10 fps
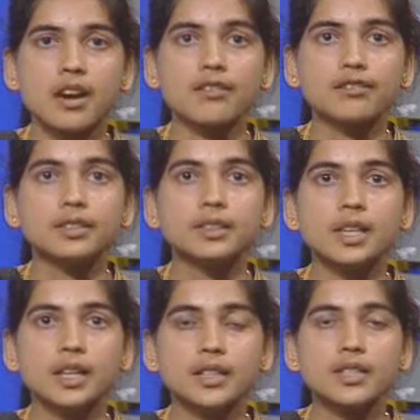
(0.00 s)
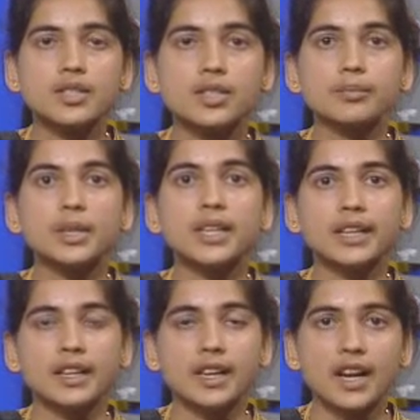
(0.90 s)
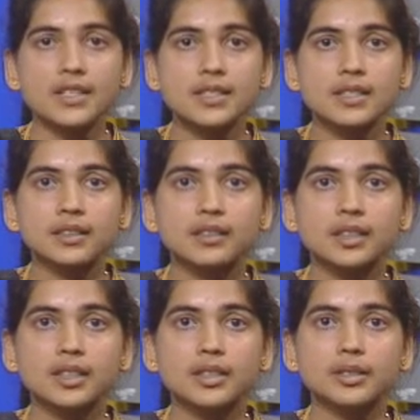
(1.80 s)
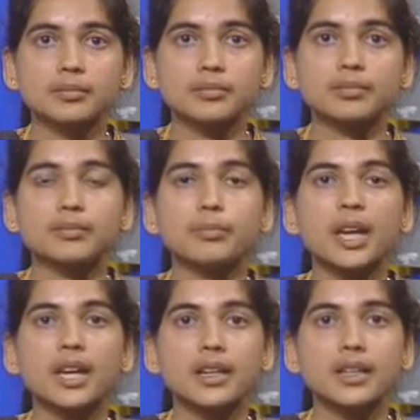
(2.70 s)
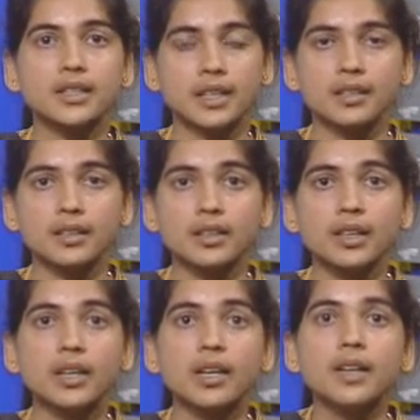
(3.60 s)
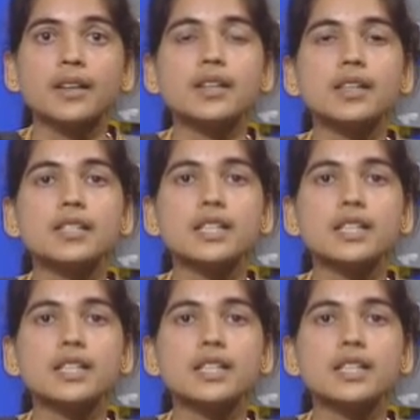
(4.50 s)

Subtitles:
tough, that is to be tenderized, that is making it tender. There are